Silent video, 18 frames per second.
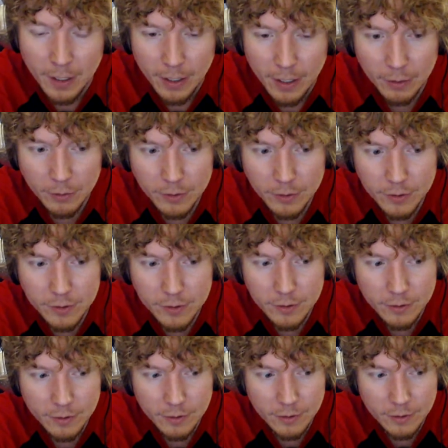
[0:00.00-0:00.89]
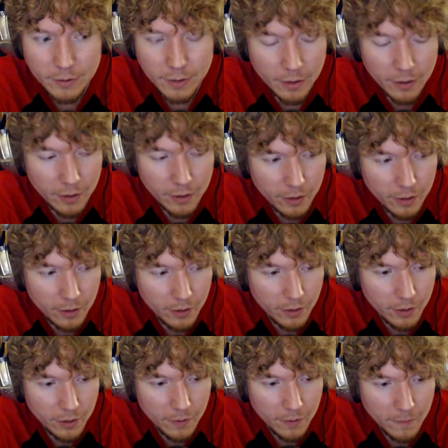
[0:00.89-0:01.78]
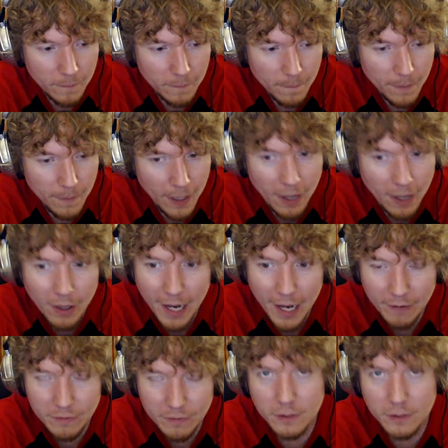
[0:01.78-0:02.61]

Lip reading: it was. I'll have to